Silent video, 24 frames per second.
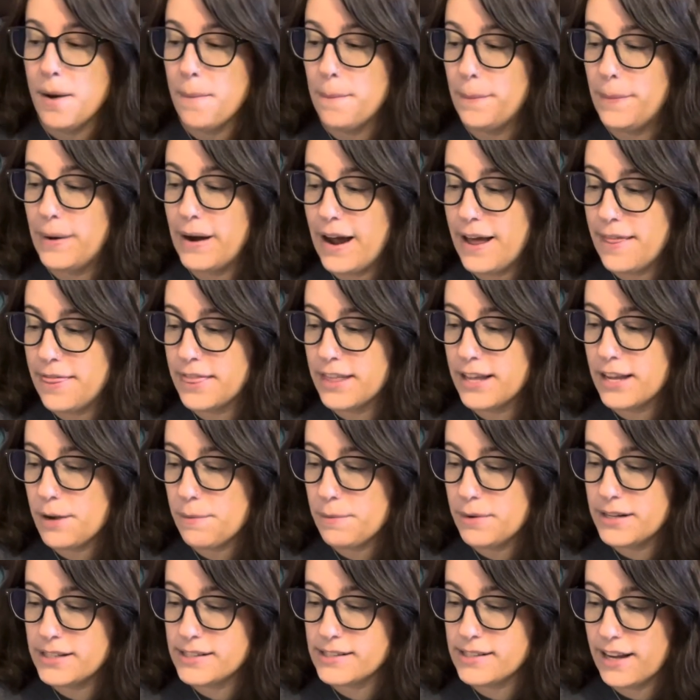But I think I'm
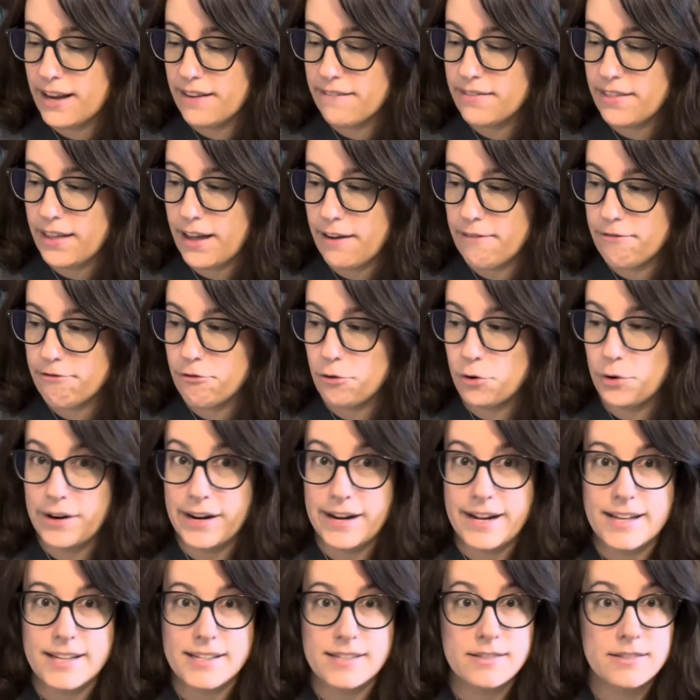going to save that for
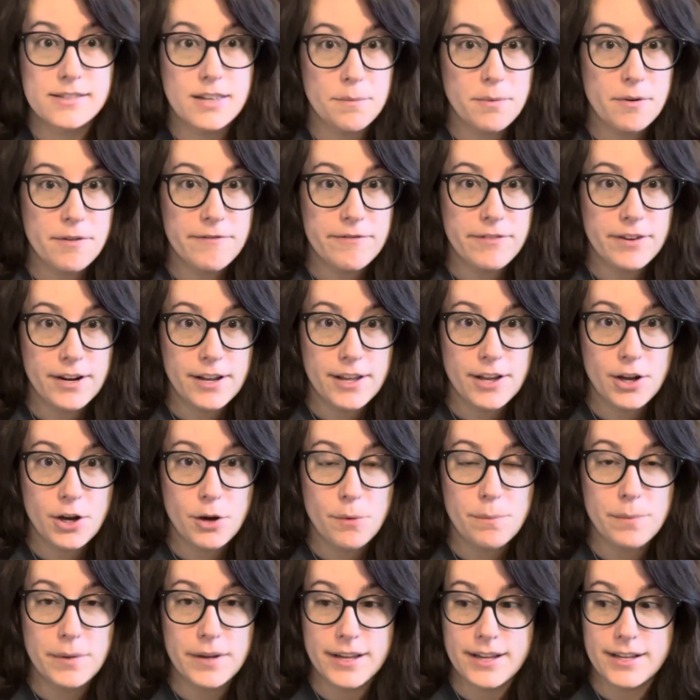a separate video
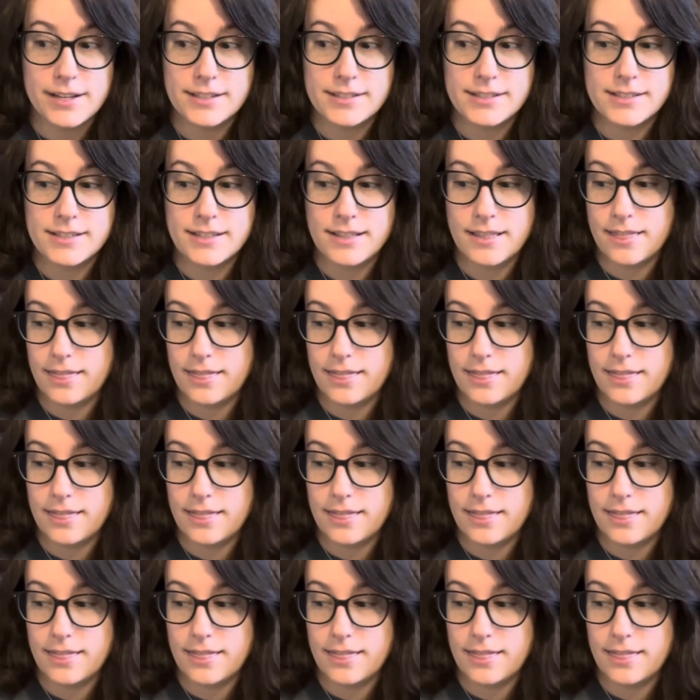because